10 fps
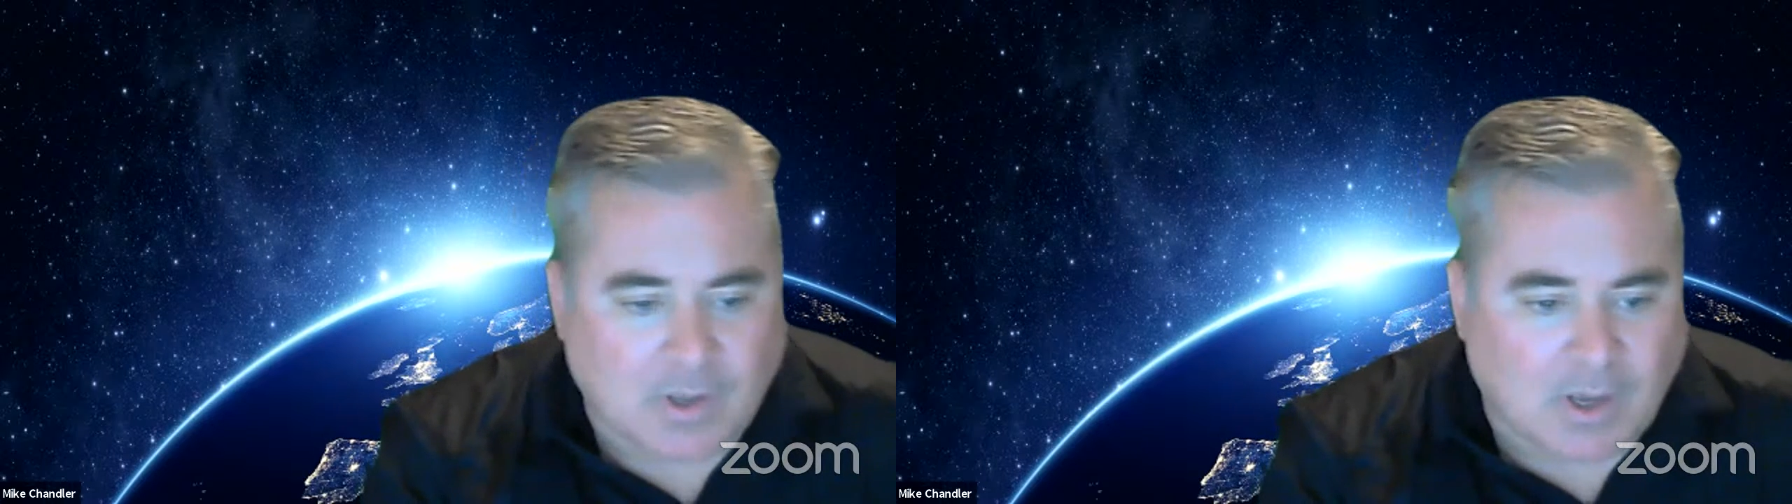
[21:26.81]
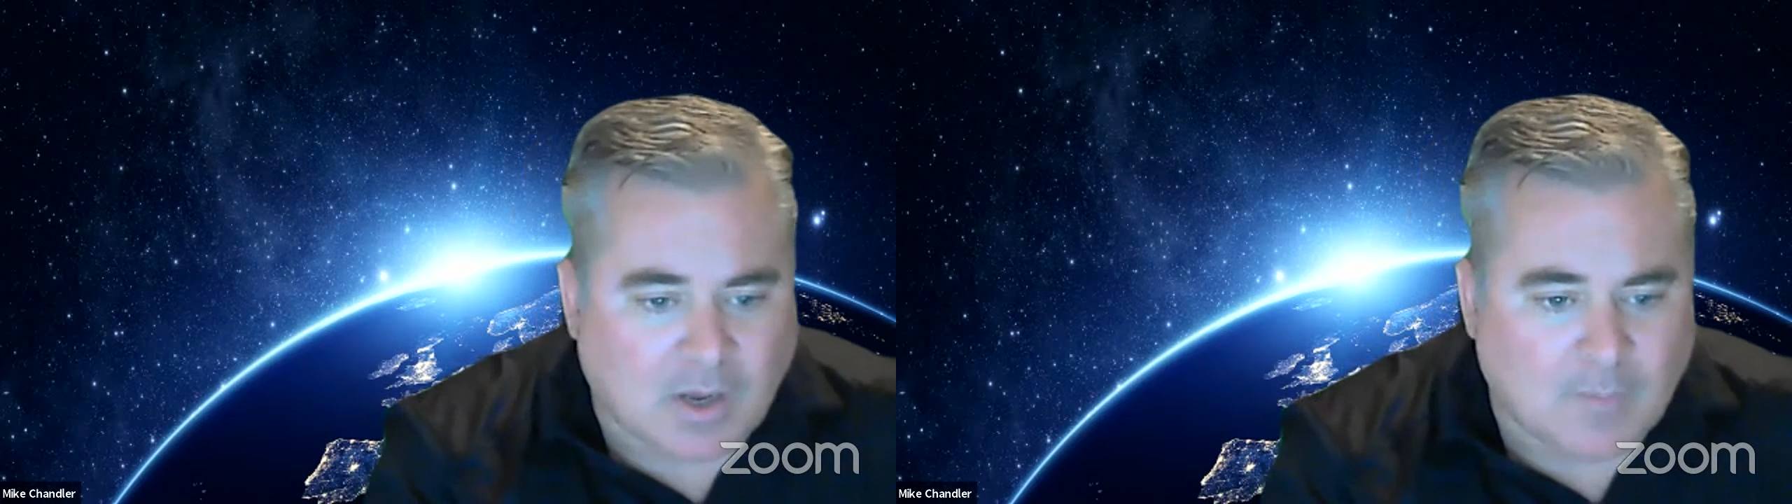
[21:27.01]

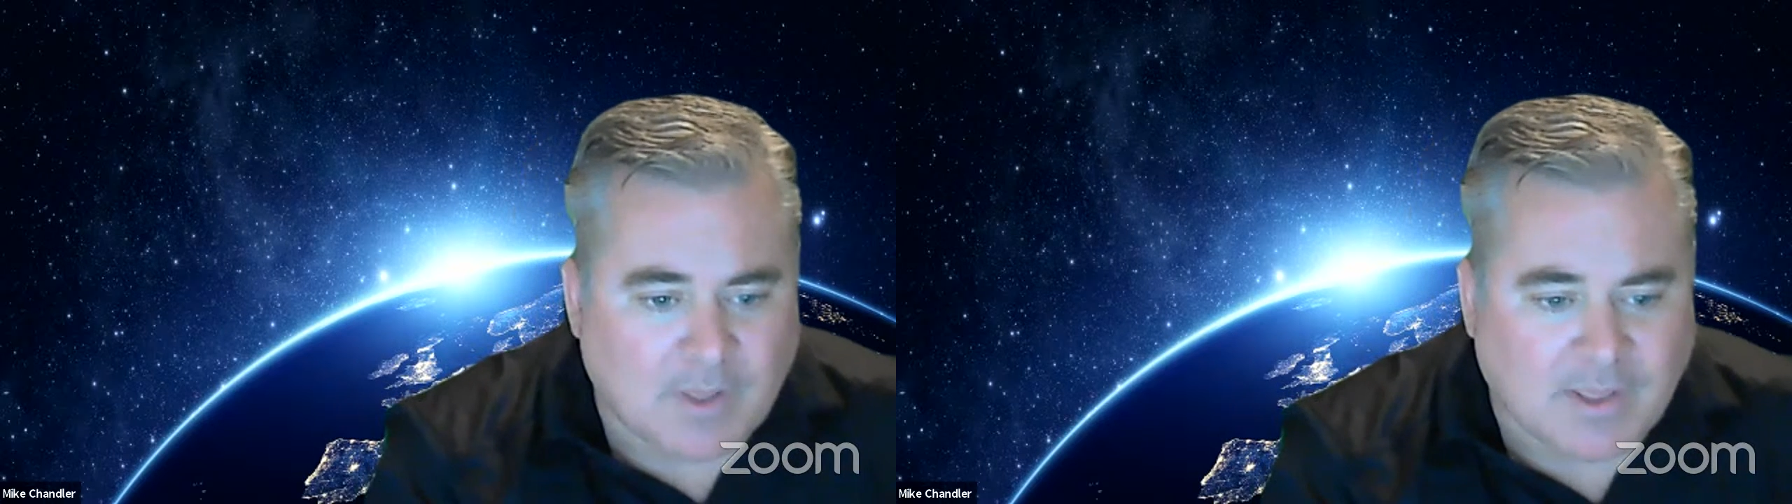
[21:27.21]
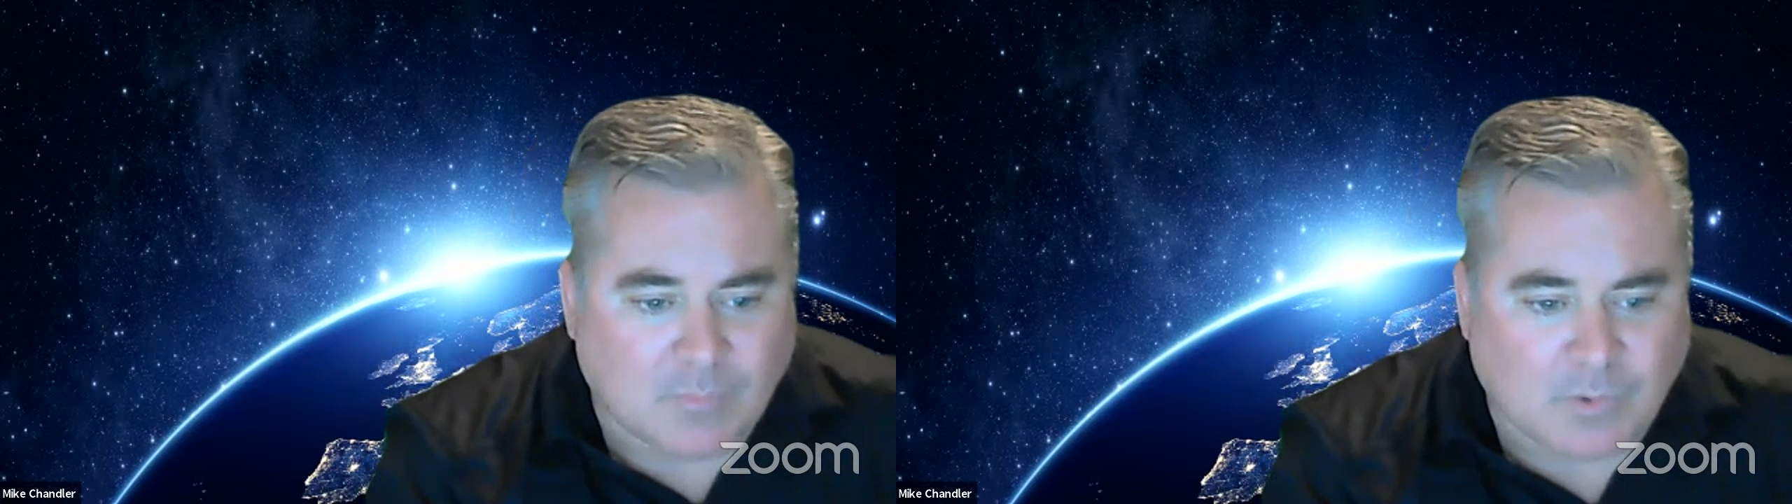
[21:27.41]

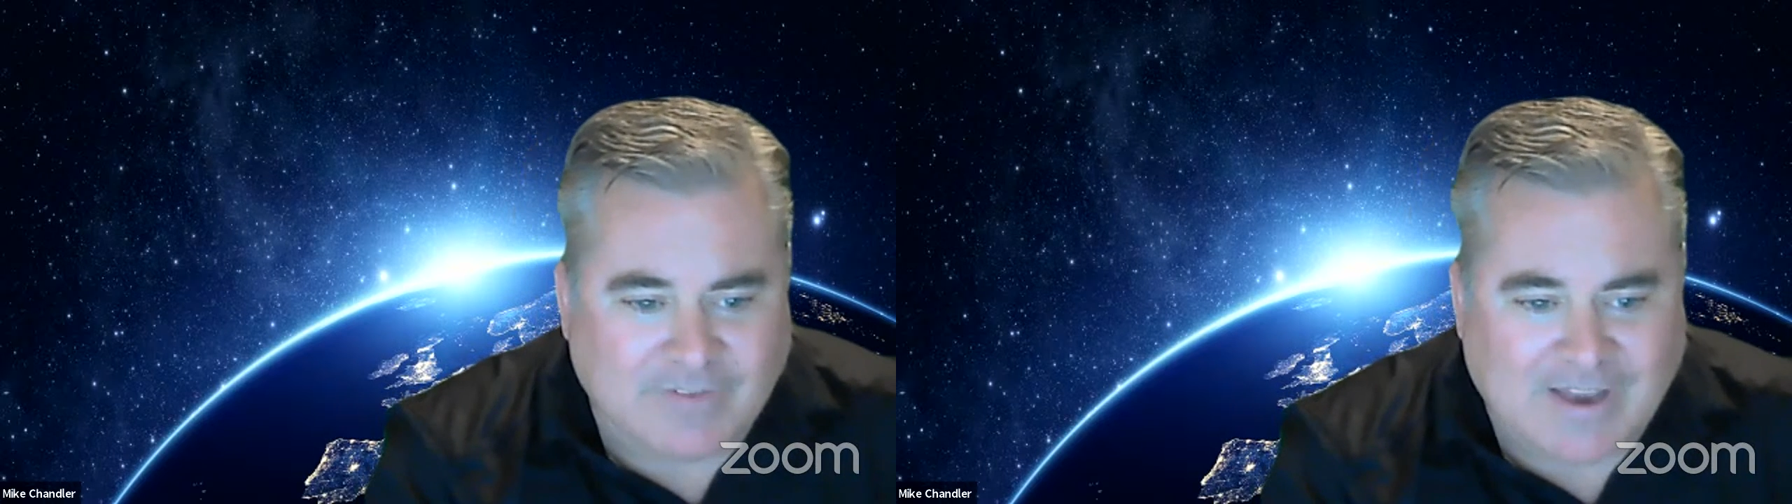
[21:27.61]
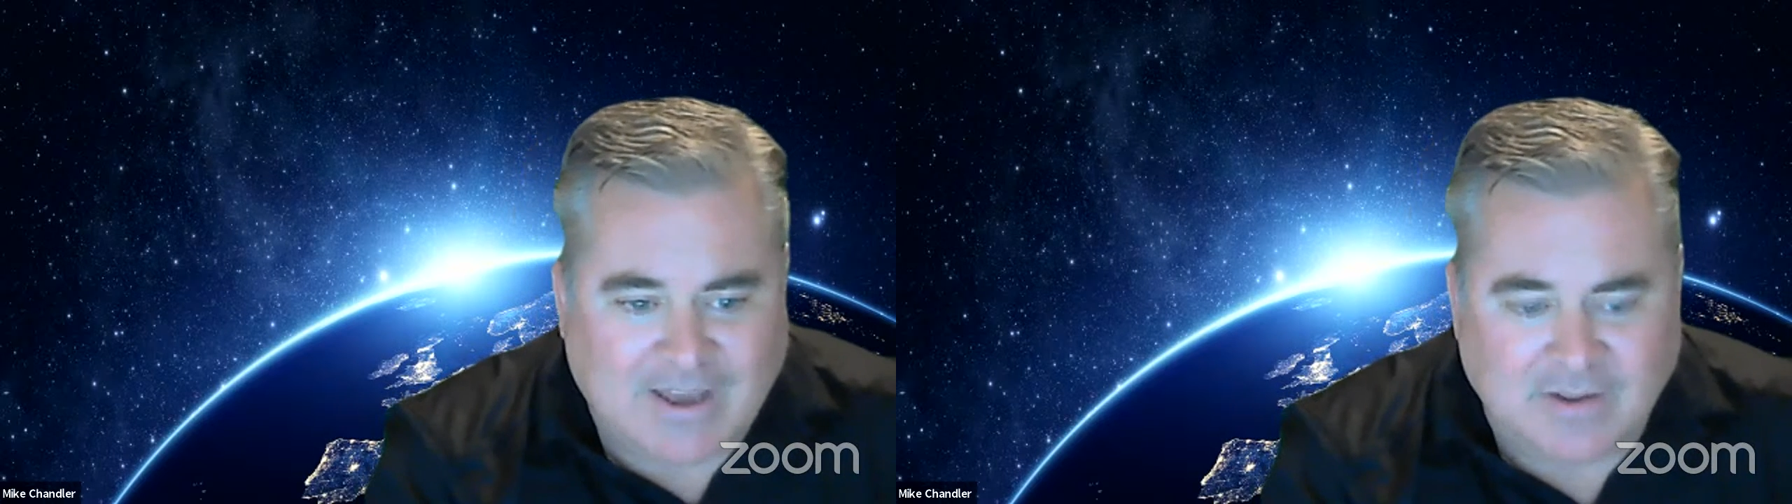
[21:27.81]
And
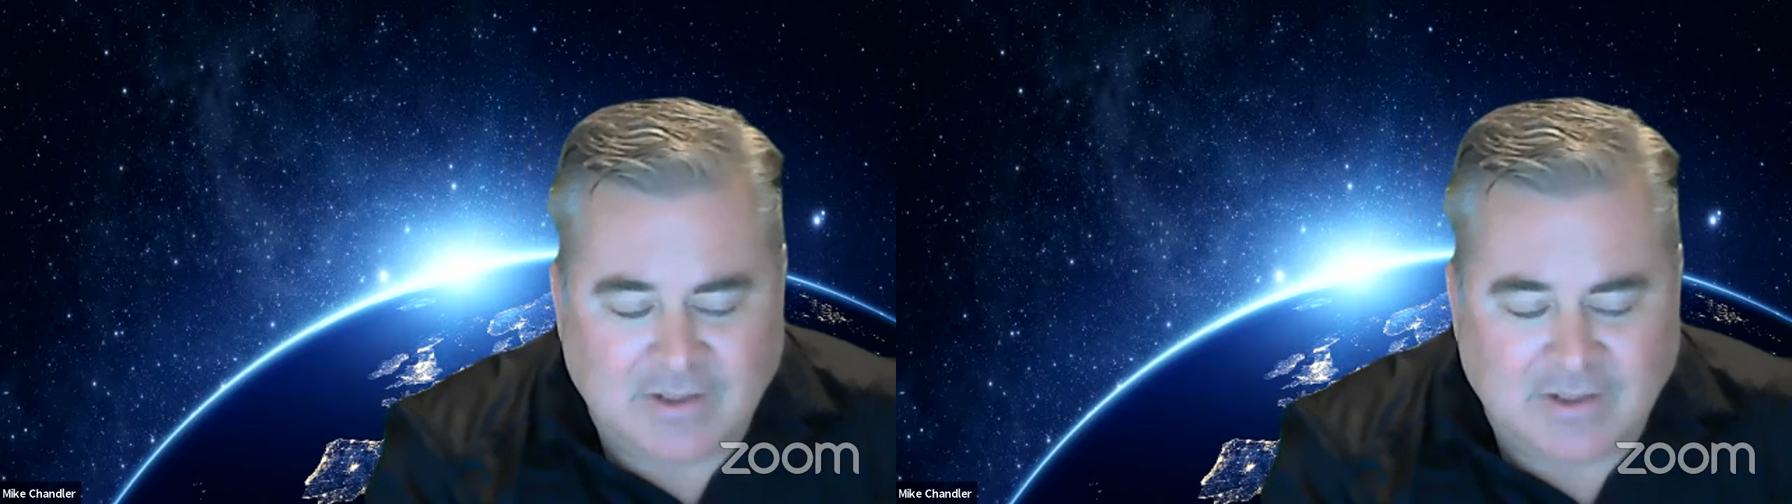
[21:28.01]
we've got